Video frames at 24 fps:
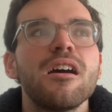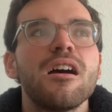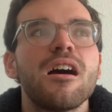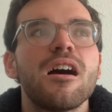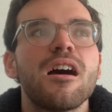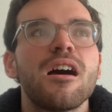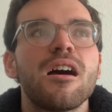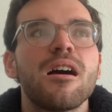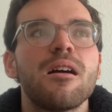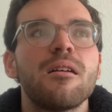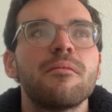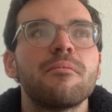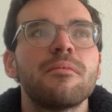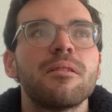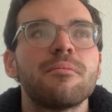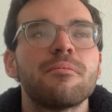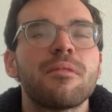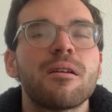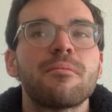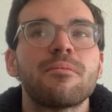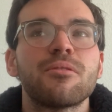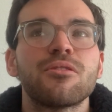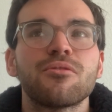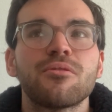And
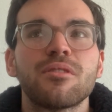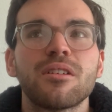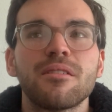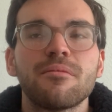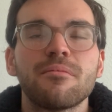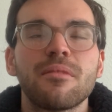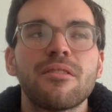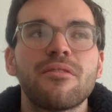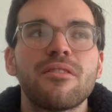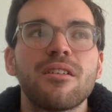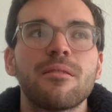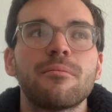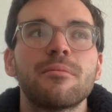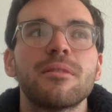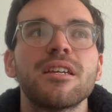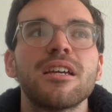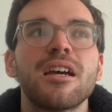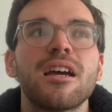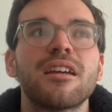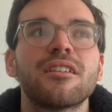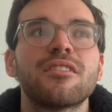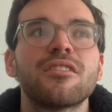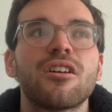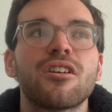by majority of my family,
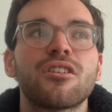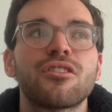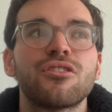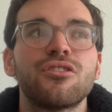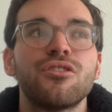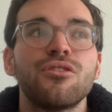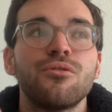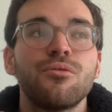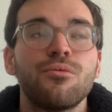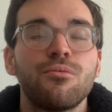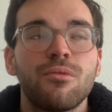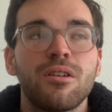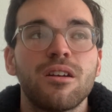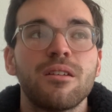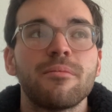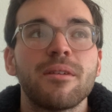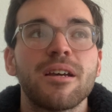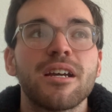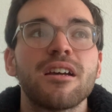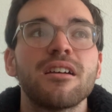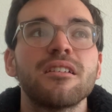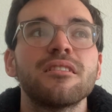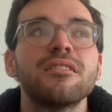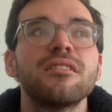I talk to one of my
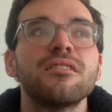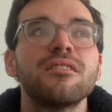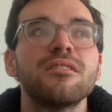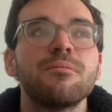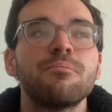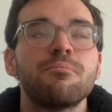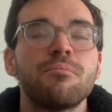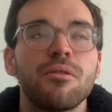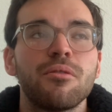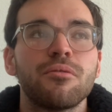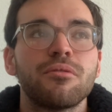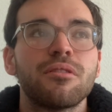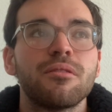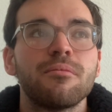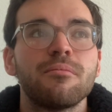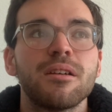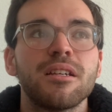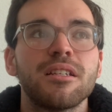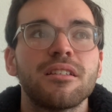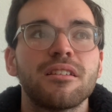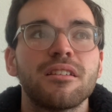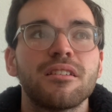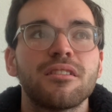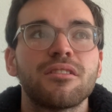cousins, both of my
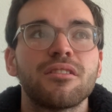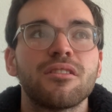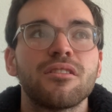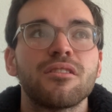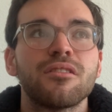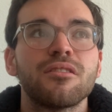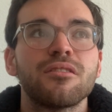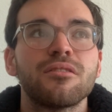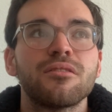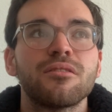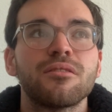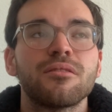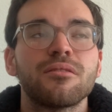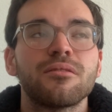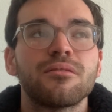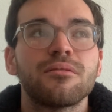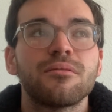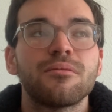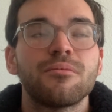sisters,